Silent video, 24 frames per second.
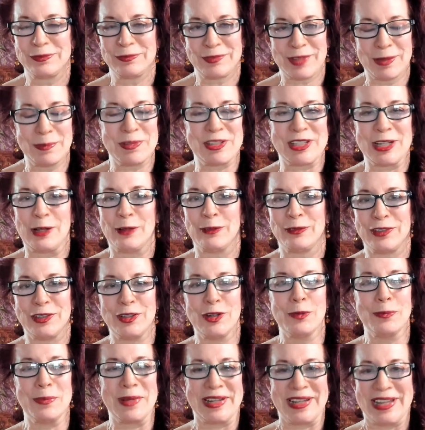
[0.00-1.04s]
themselves and
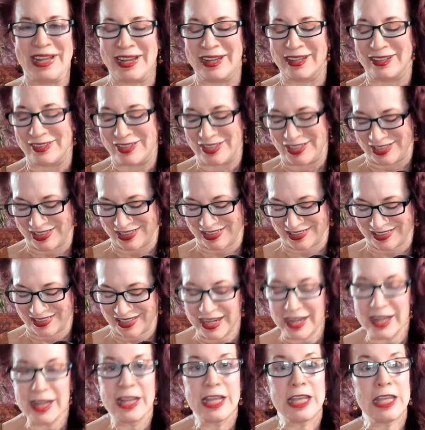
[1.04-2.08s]
nobody else.
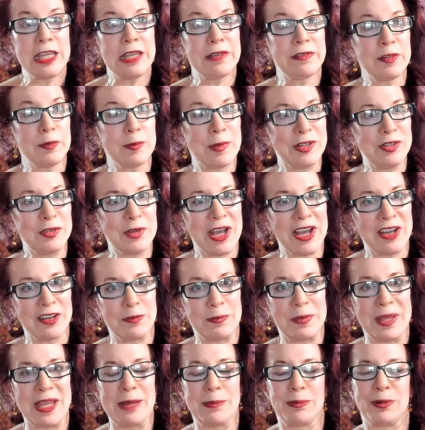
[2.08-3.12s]
Even when you have
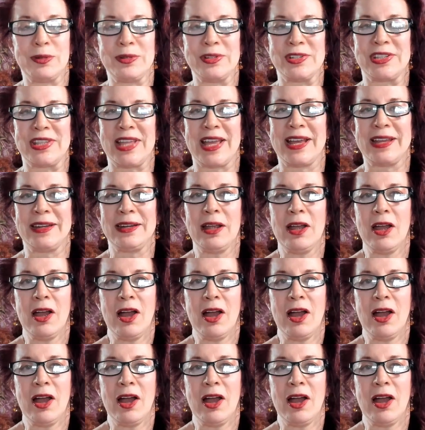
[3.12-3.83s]
papers that